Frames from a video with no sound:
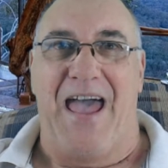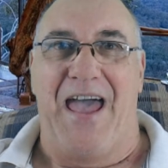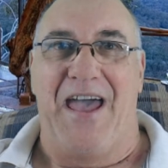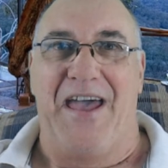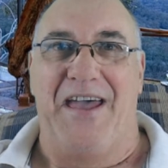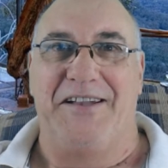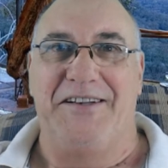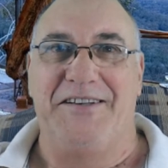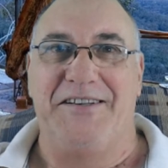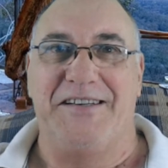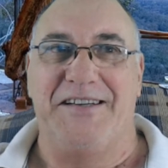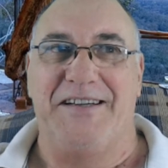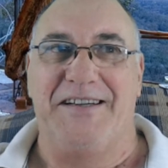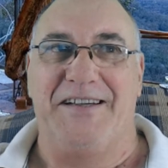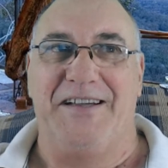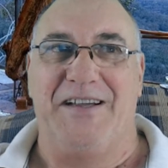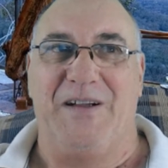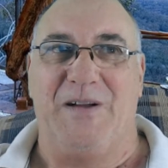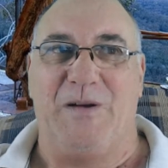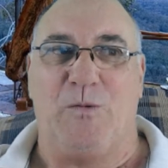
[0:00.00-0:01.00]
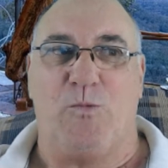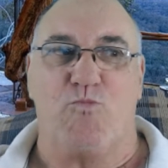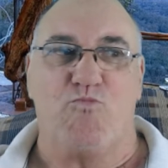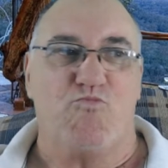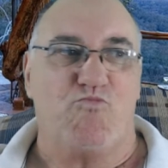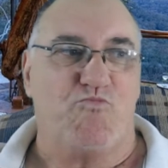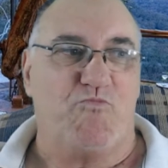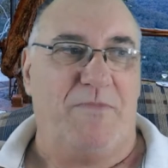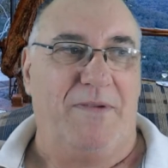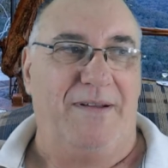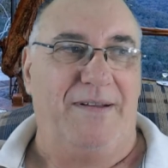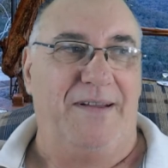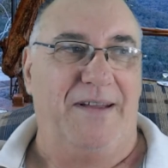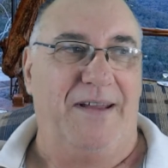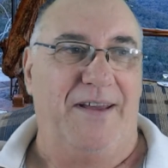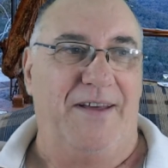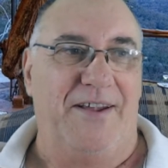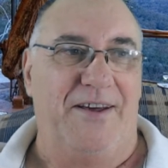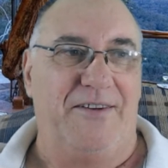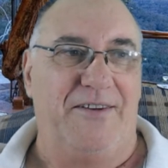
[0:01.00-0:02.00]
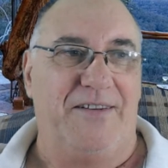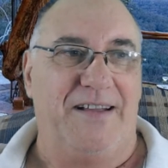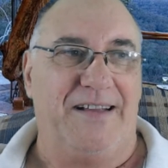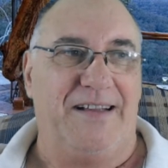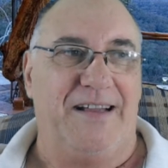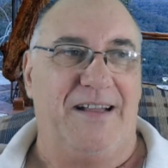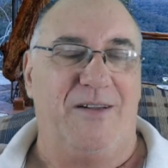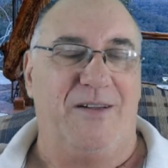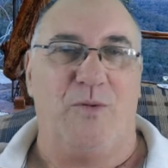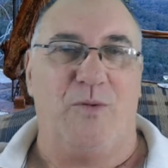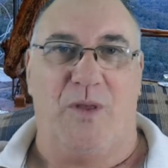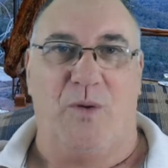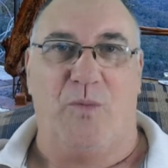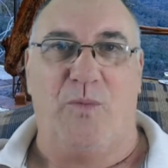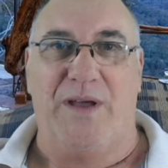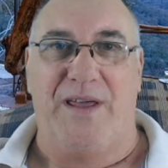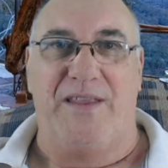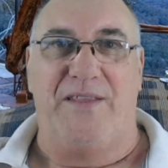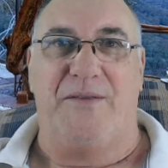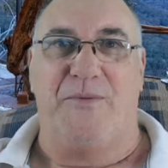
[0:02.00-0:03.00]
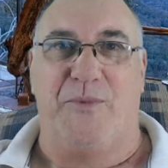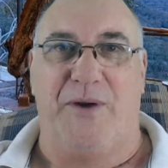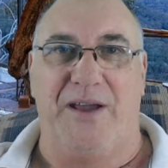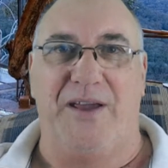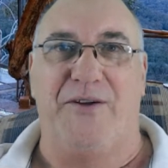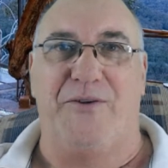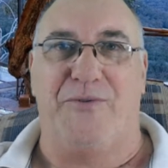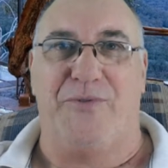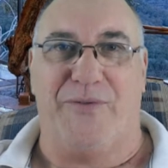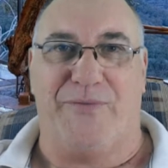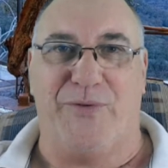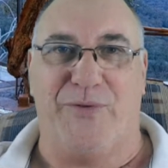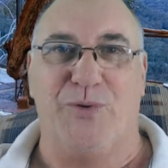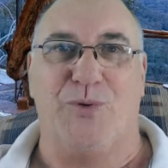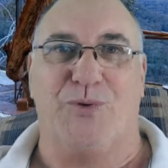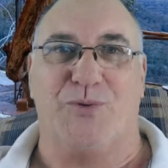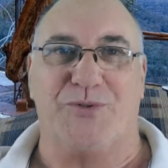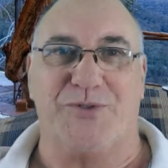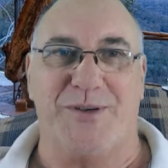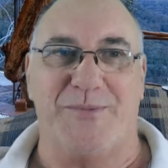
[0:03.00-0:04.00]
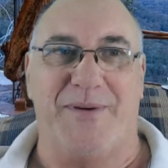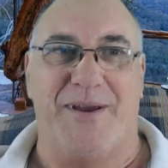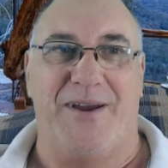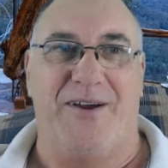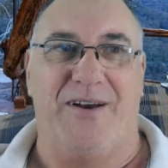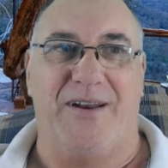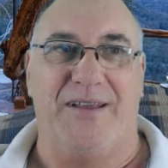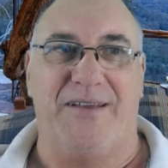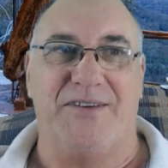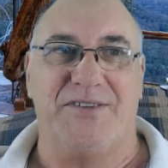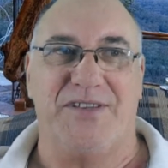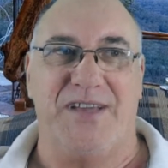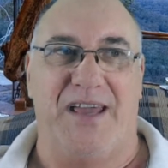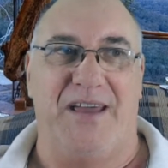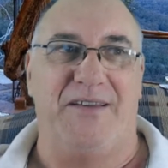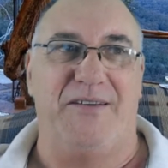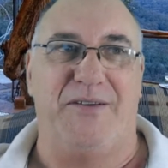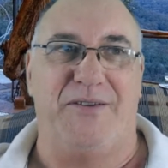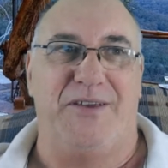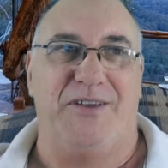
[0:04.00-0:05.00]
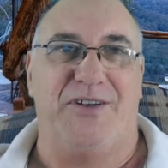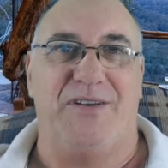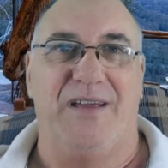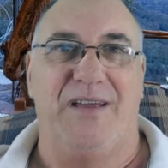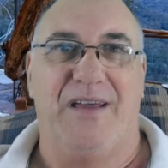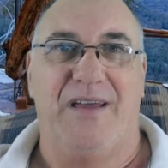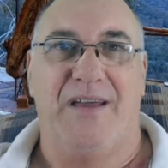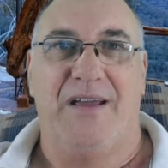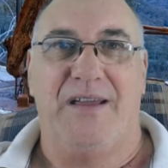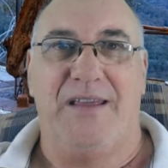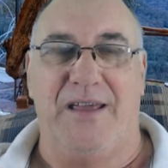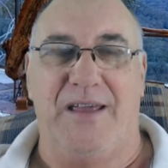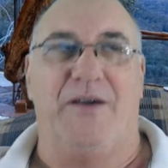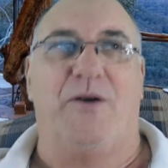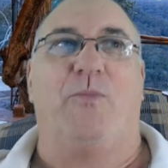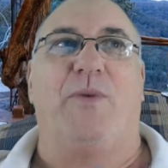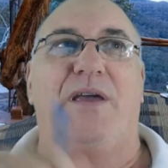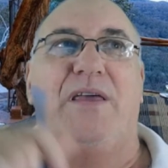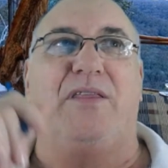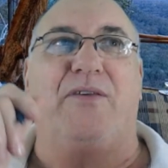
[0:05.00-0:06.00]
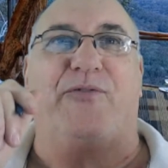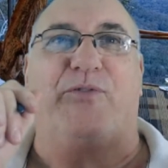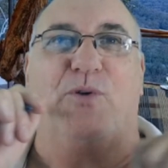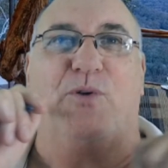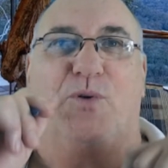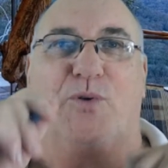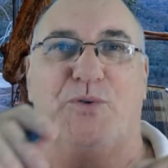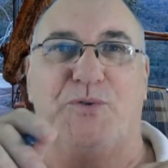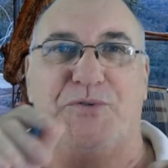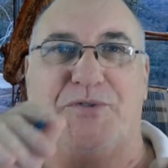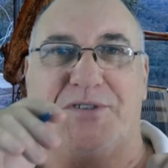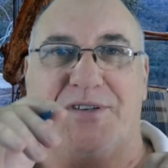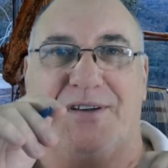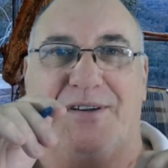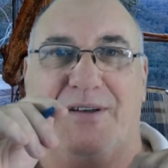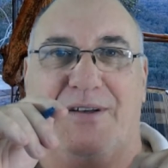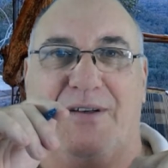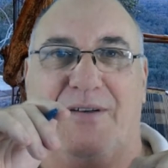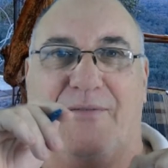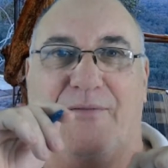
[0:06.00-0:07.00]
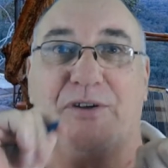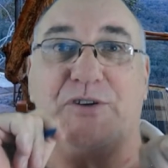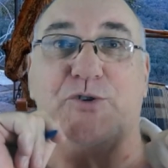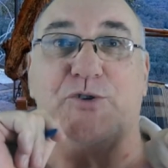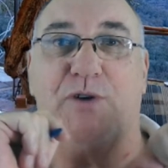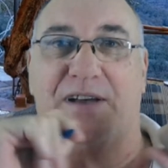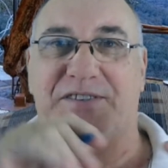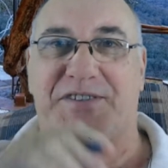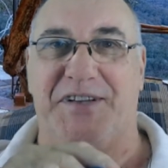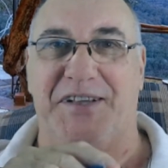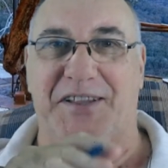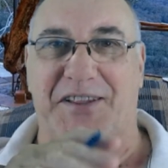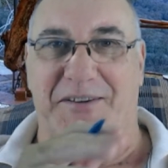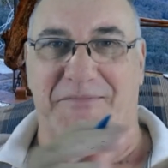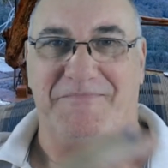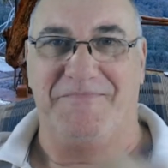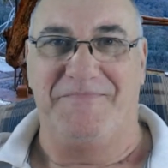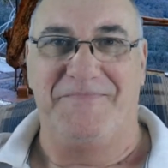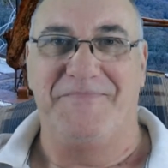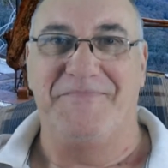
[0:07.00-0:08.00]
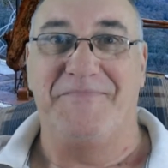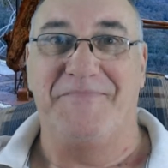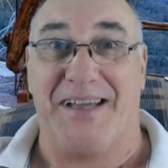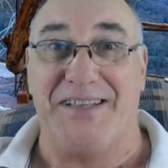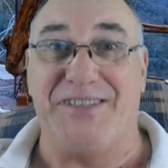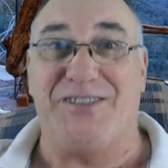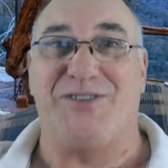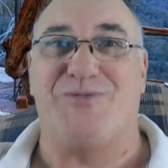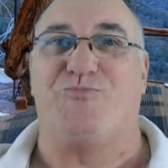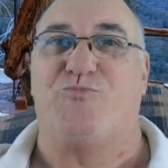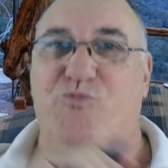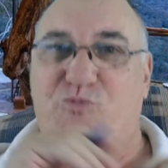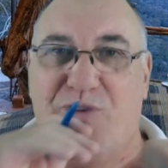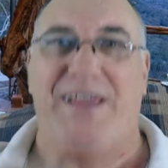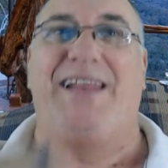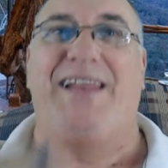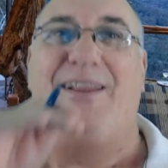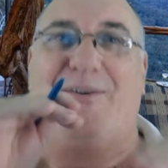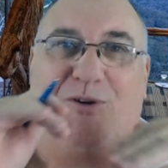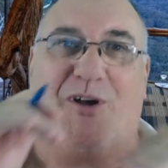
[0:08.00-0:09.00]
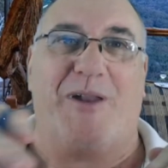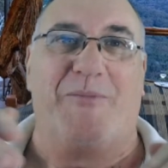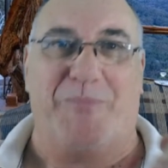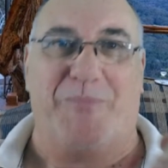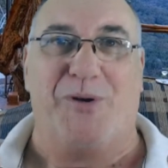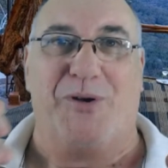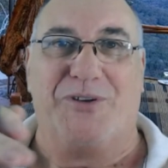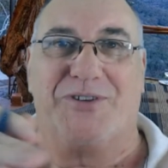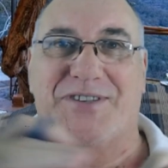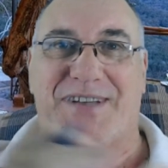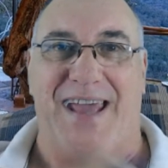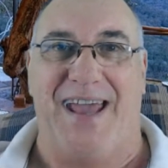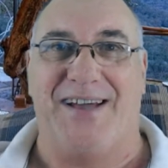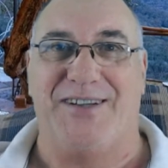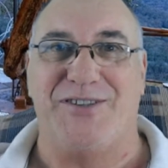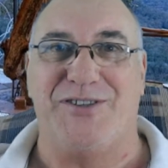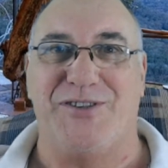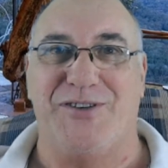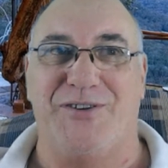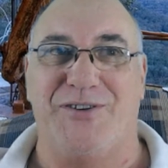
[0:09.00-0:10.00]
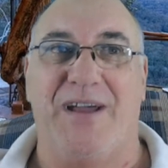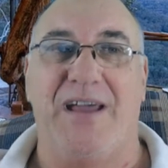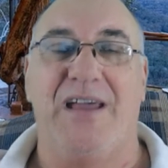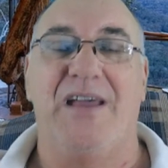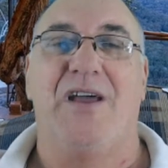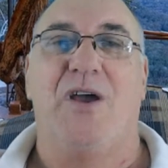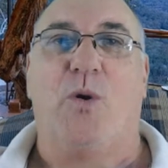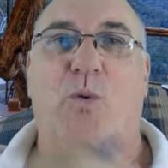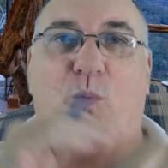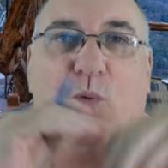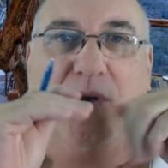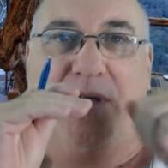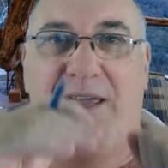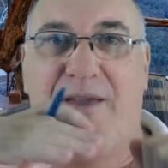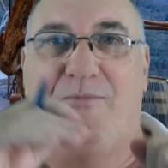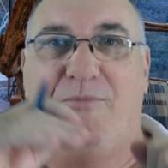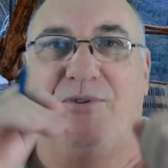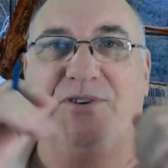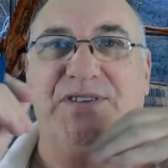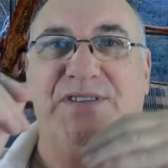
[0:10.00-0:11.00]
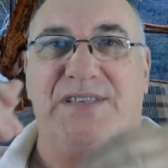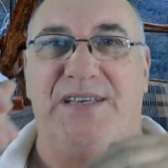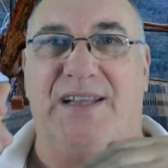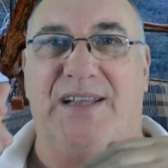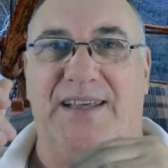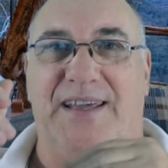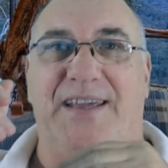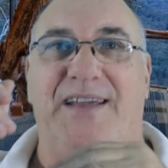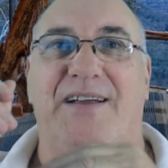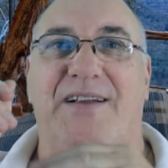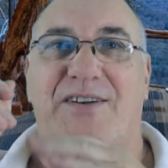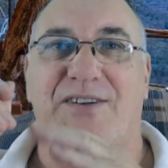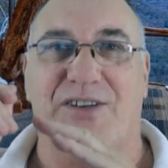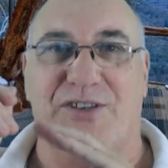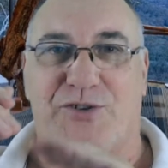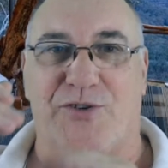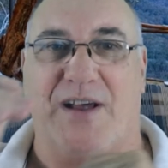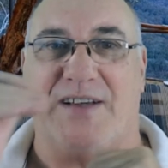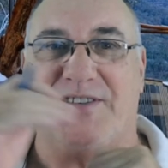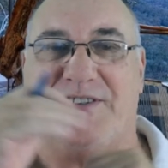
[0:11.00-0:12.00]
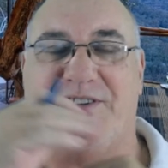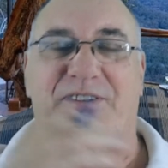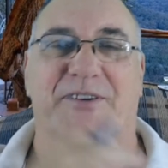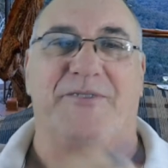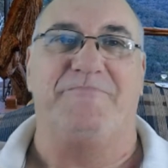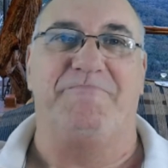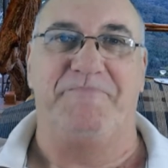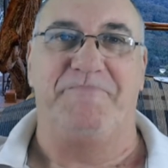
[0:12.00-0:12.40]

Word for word: And and we're, we're the fools apparently because yeah yeah we're the fools for trusting them. That's really what it boils down to. We were silly to trust them.